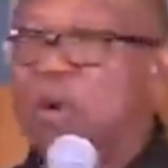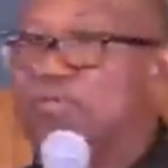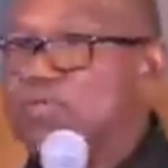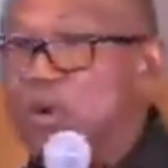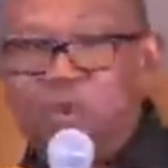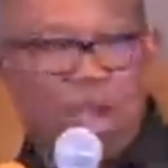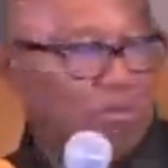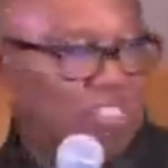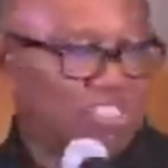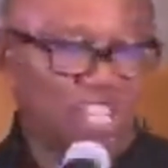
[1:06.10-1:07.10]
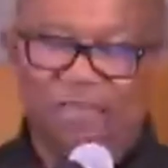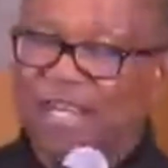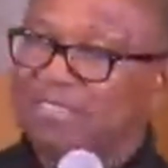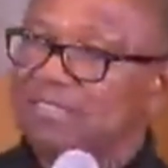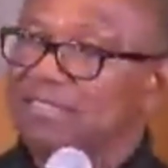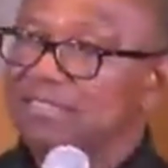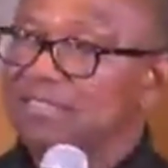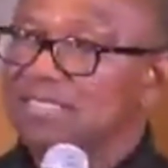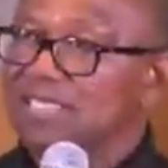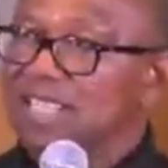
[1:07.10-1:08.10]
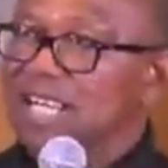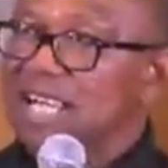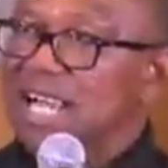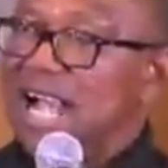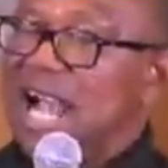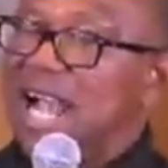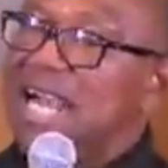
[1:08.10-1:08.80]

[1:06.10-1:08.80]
went somewhere with the chairman, and